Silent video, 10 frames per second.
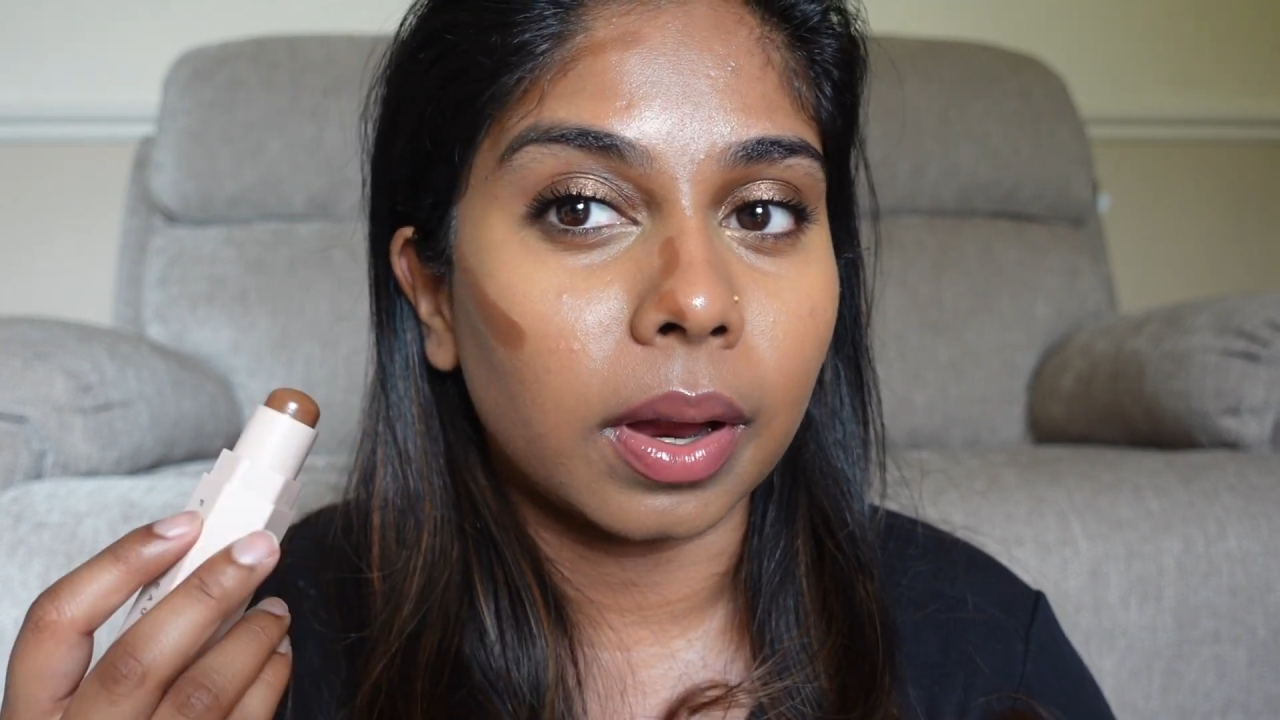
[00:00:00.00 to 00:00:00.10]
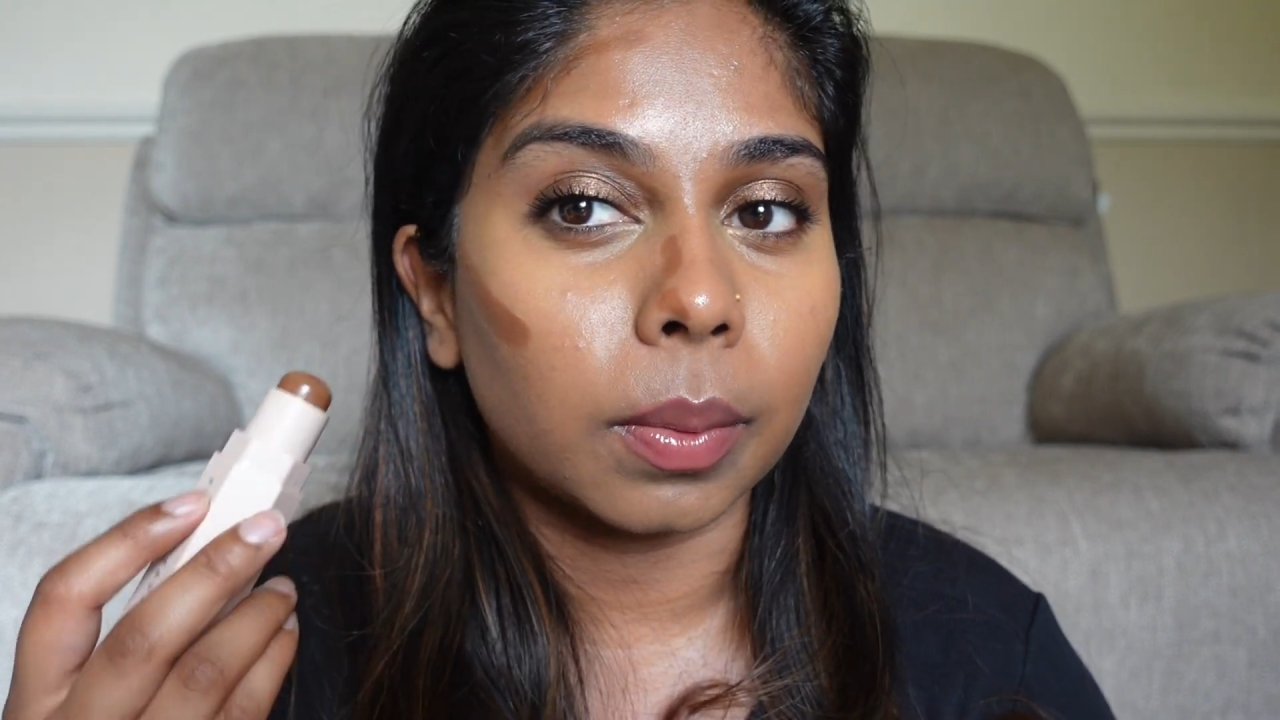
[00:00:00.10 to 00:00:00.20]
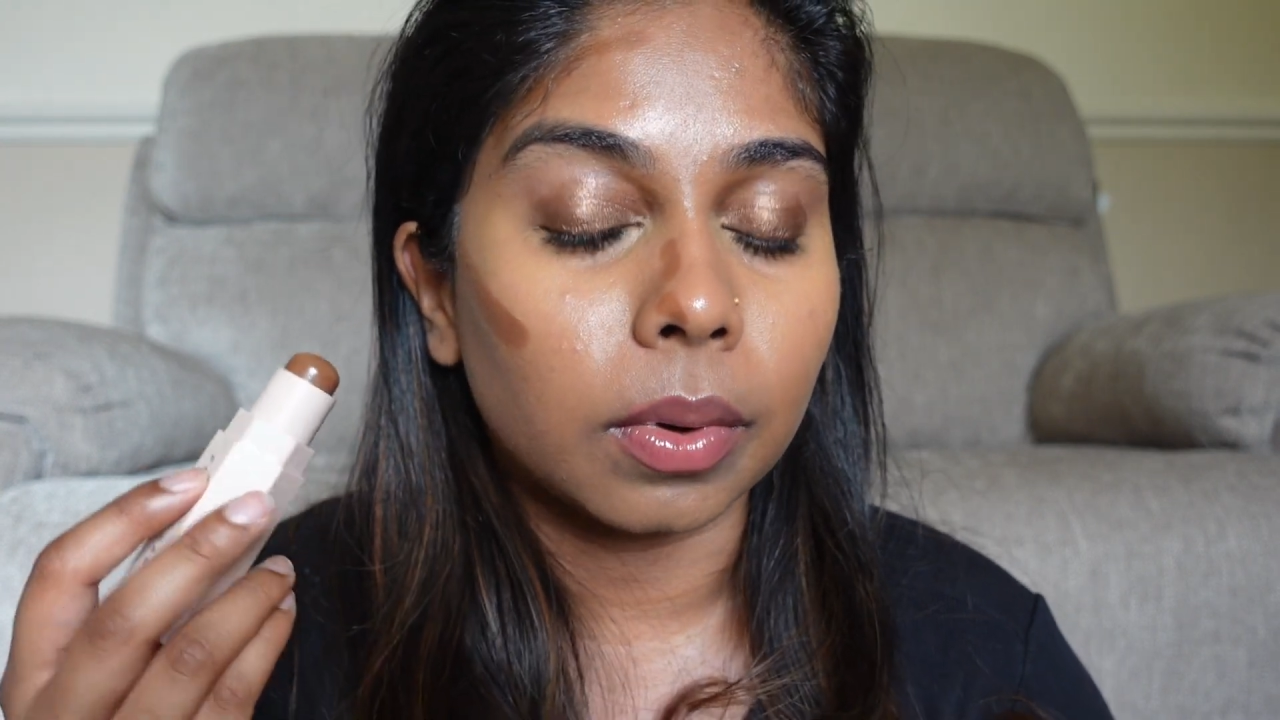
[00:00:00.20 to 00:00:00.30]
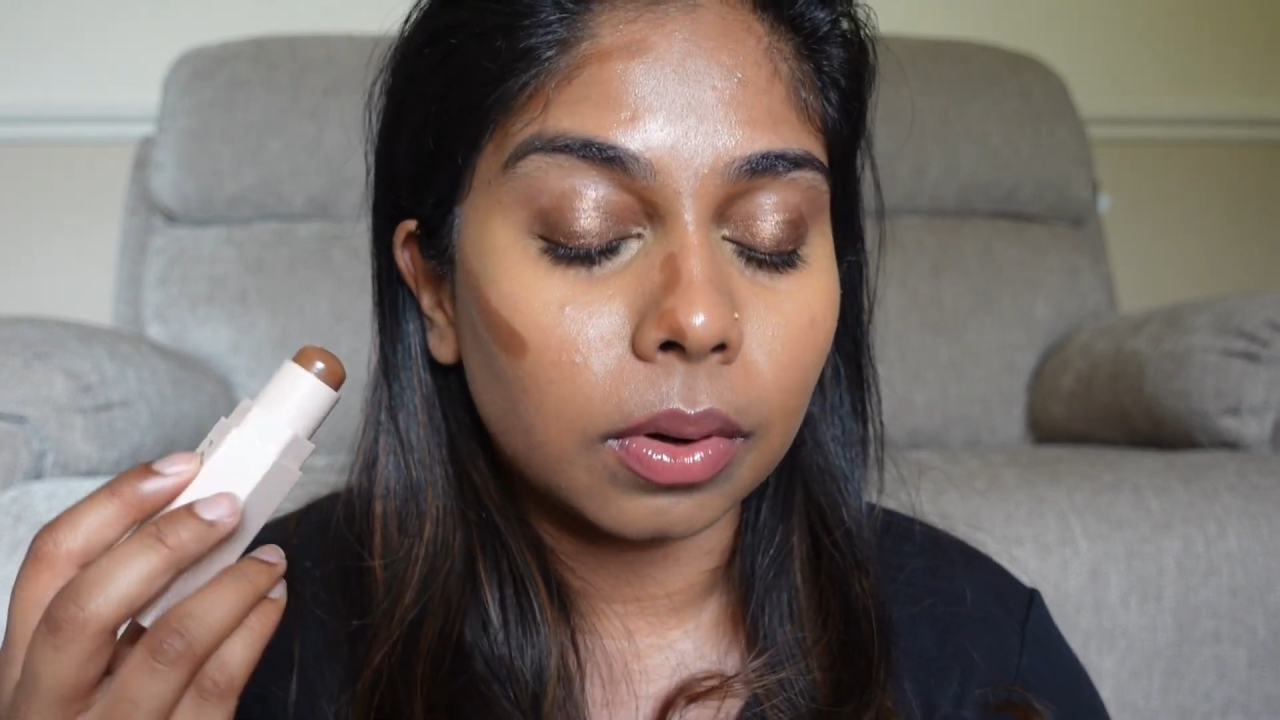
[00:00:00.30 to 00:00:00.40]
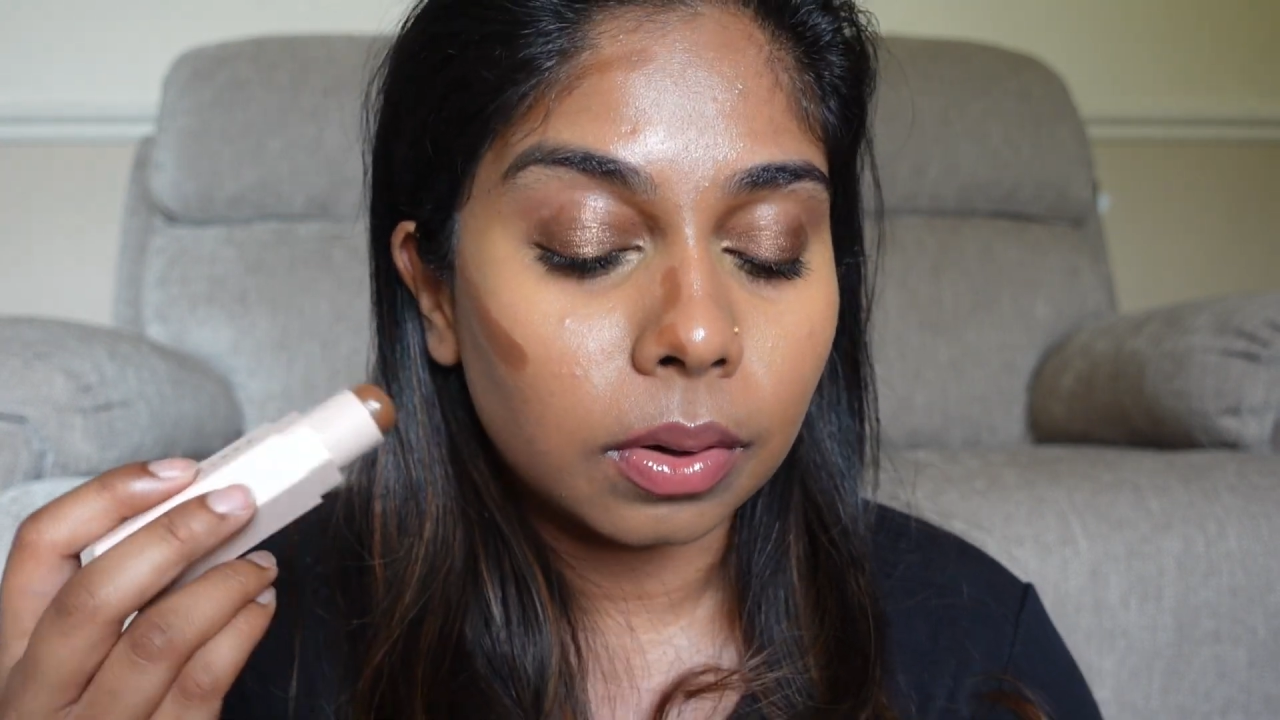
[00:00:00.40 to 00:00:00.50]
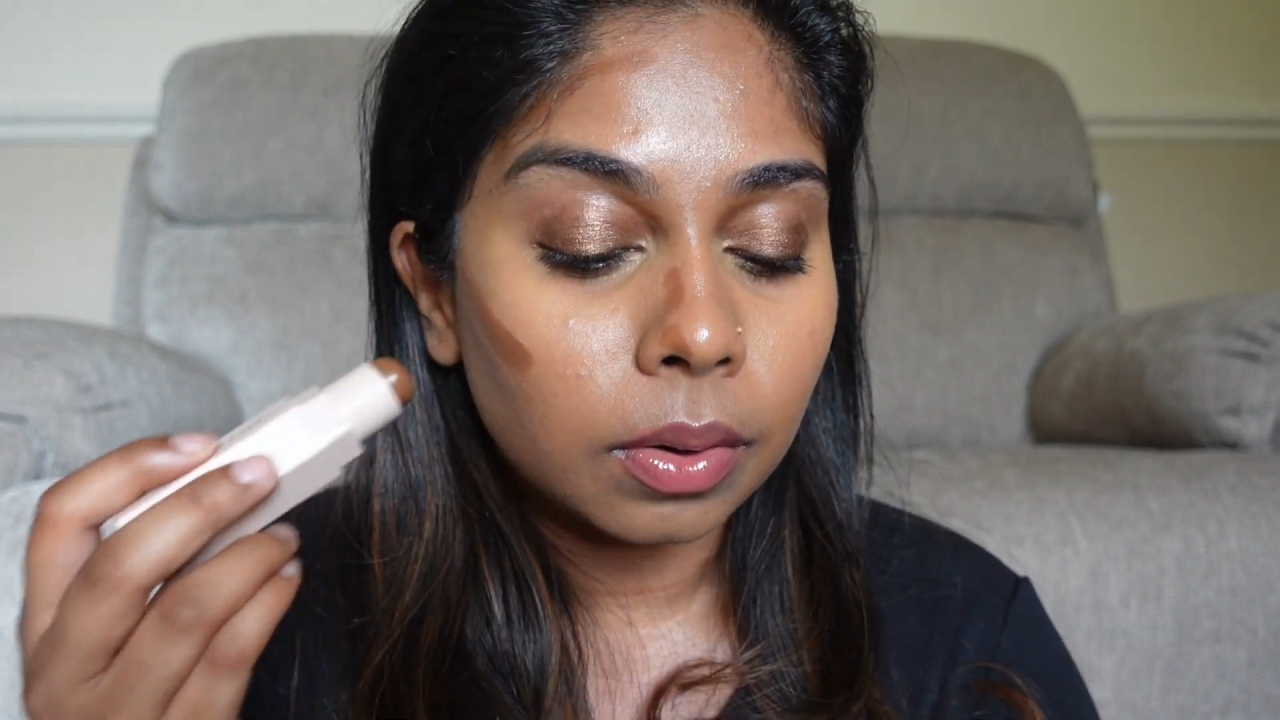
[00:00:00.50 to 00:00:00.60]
I will.